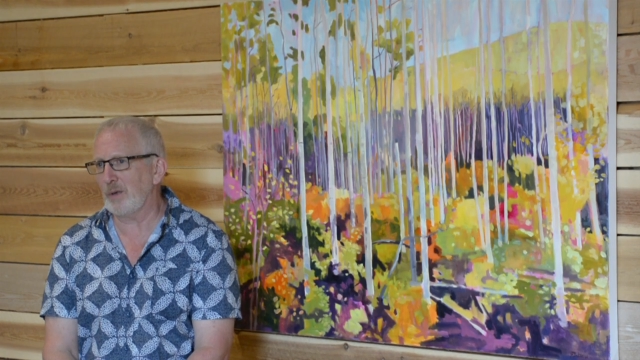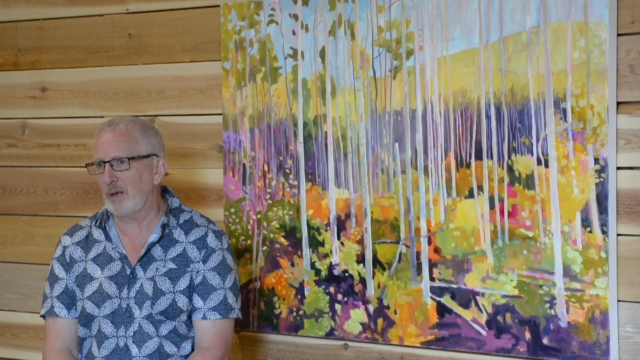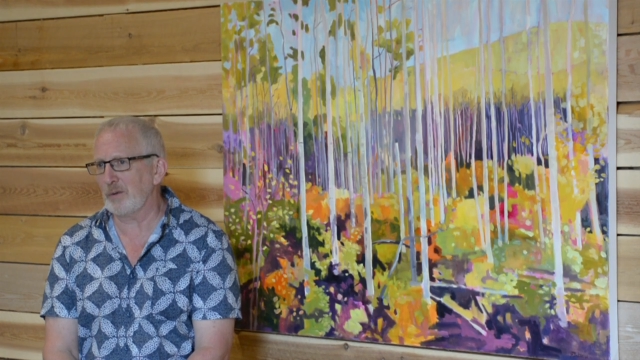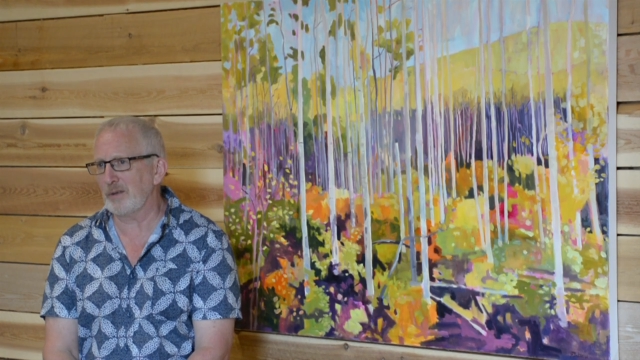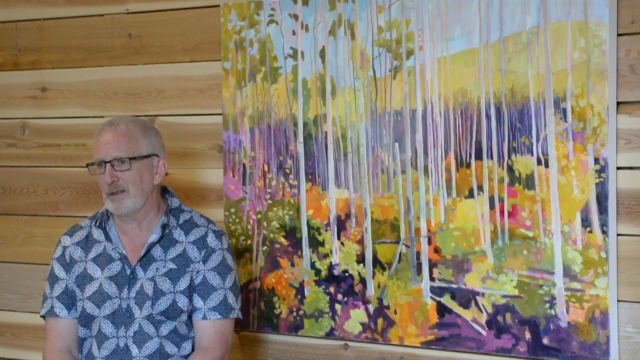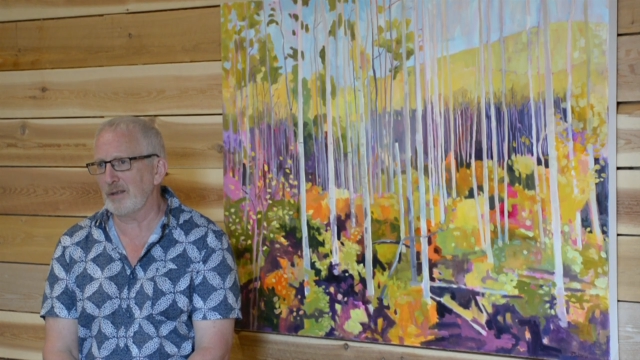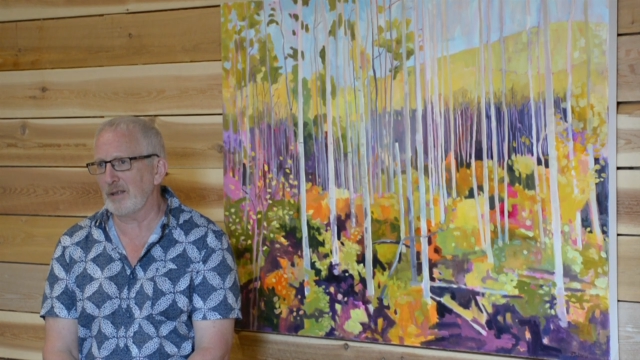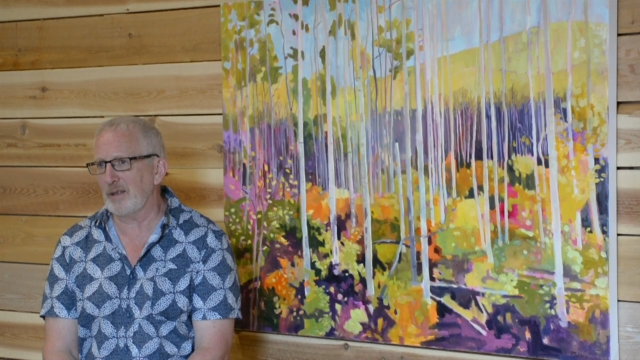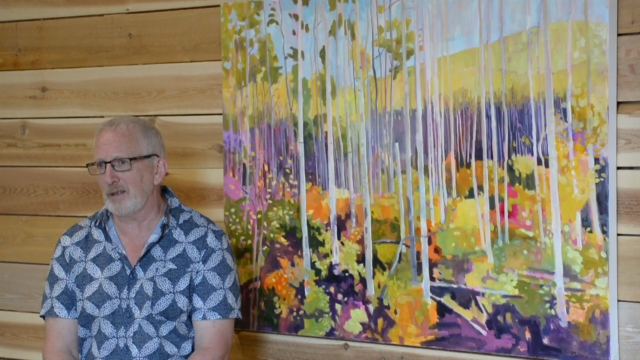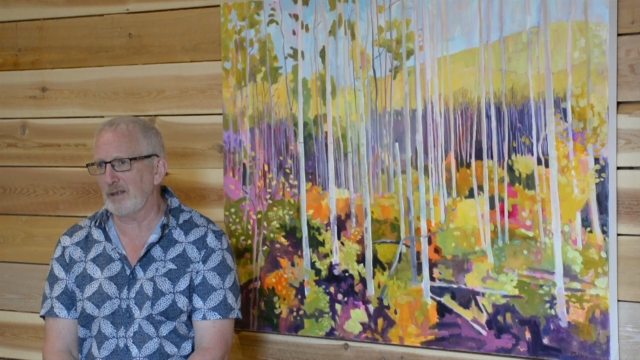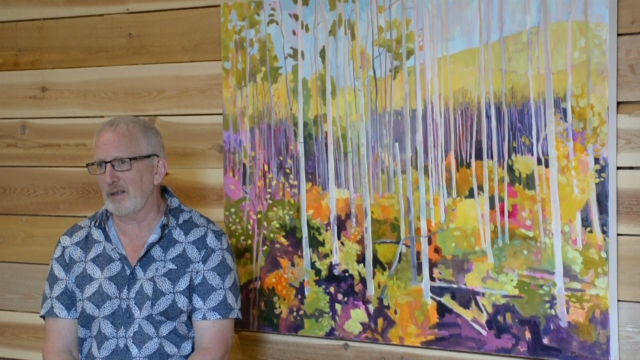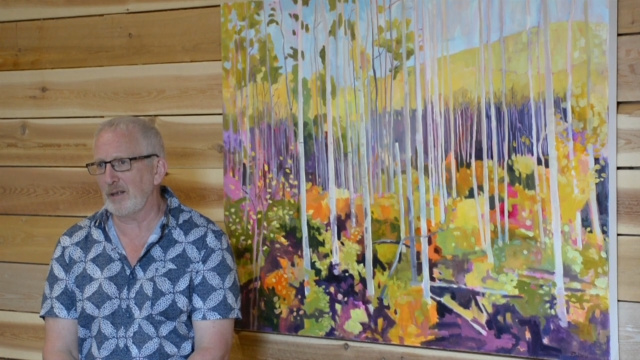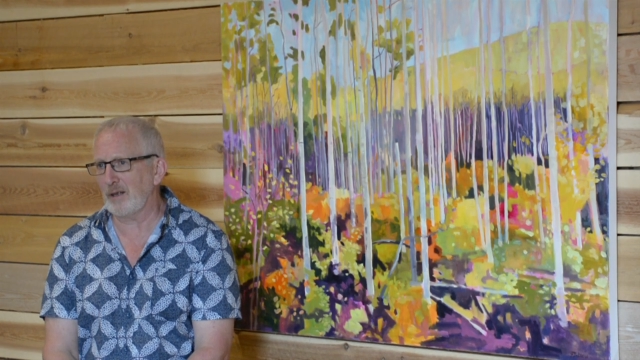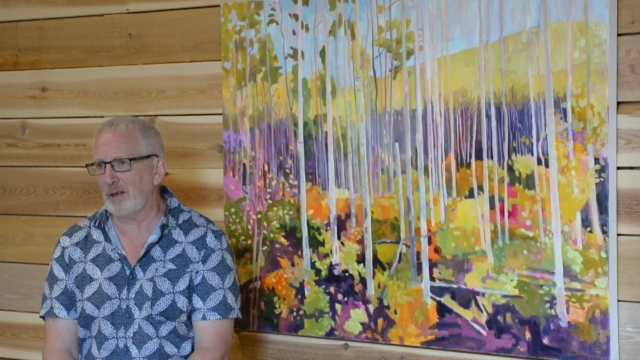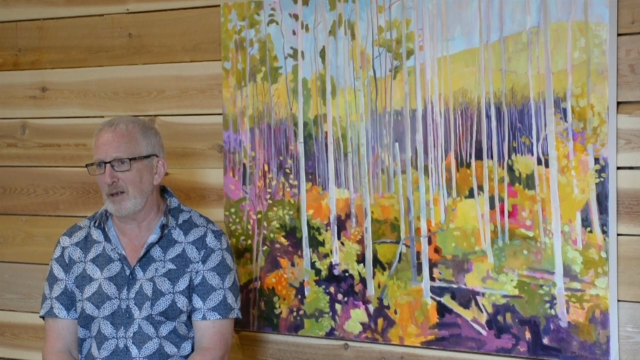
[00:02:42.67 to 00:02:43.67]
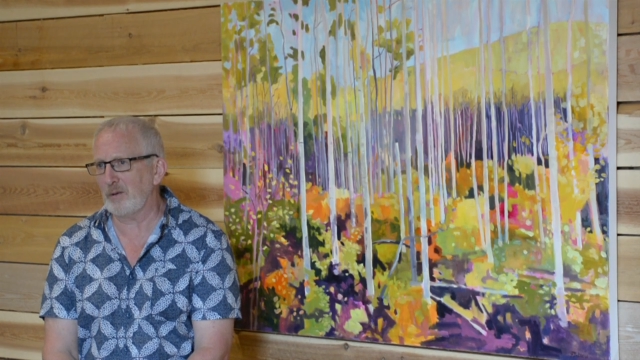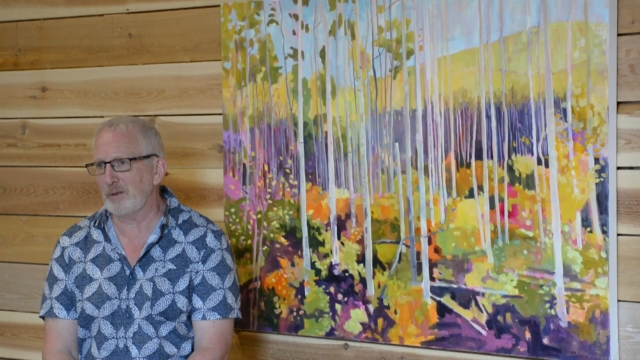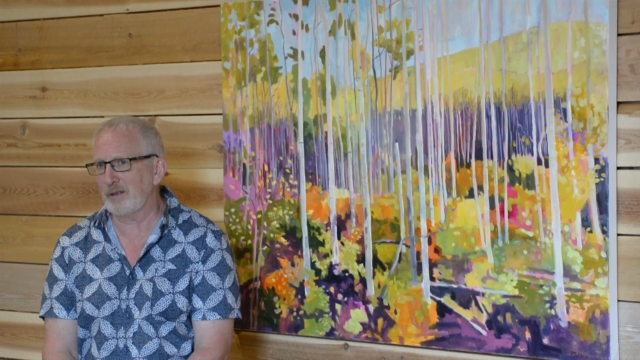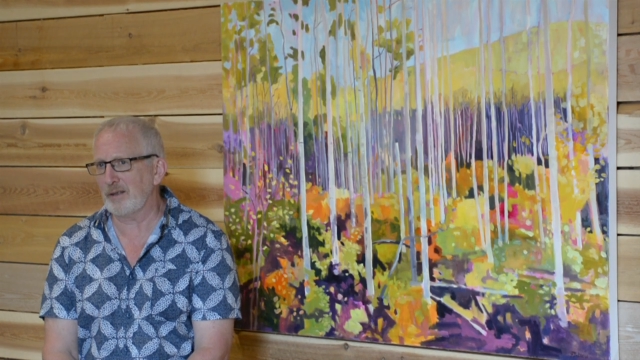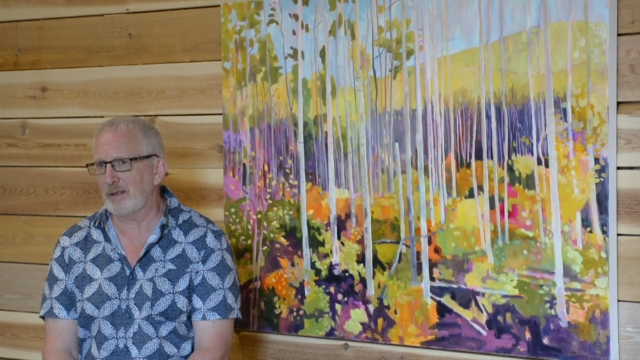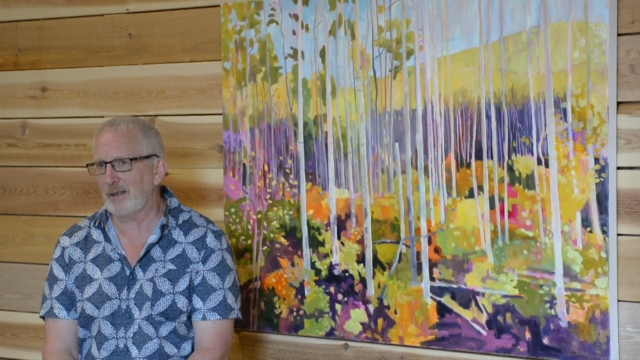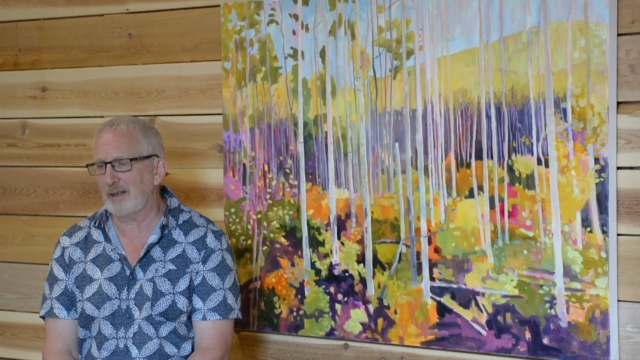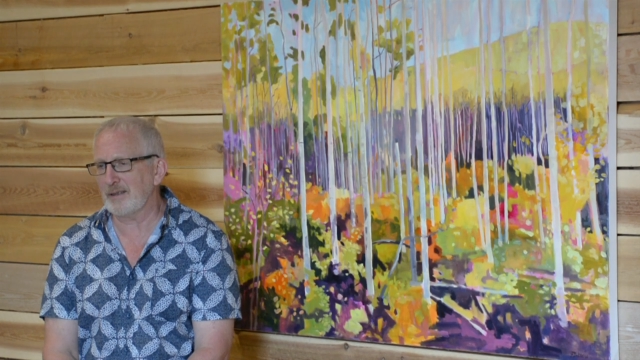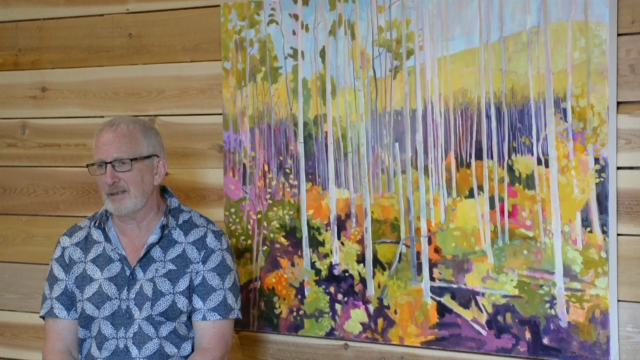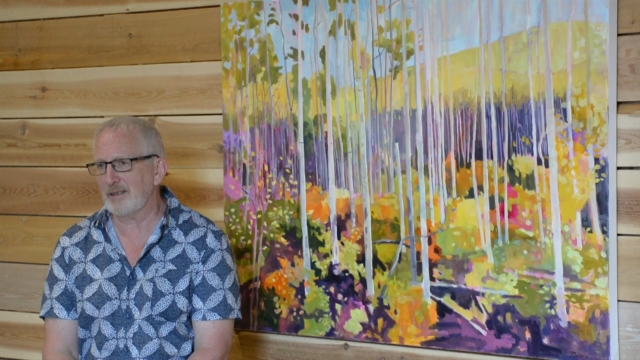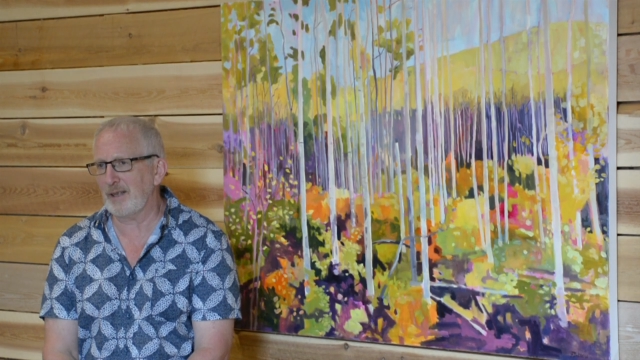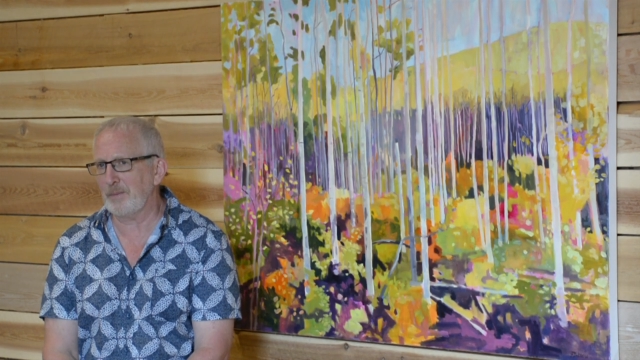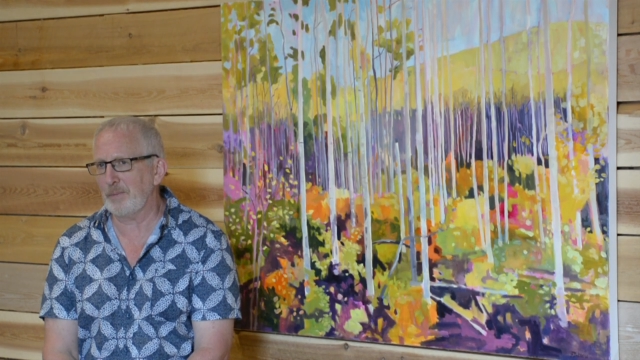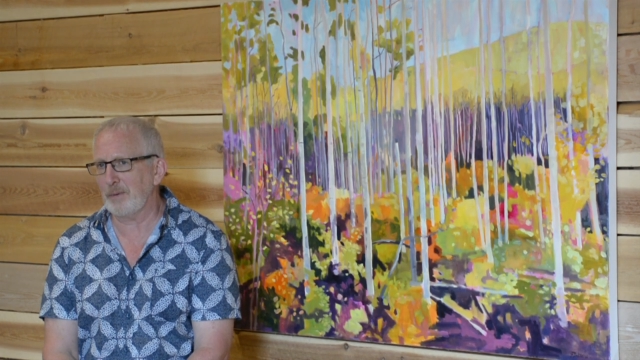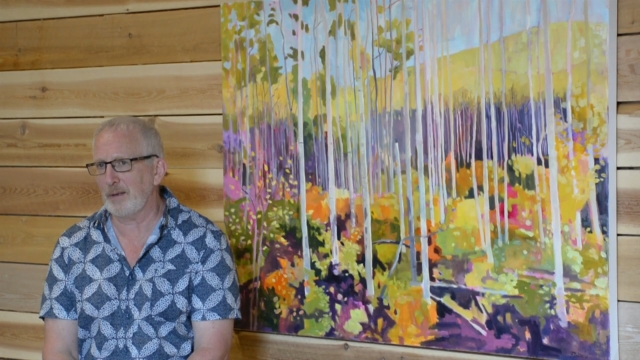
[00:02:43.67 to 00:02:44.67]
out in the
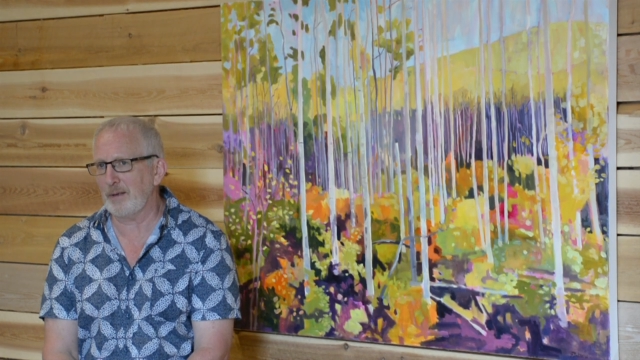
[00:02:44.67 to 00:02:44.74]
landscape.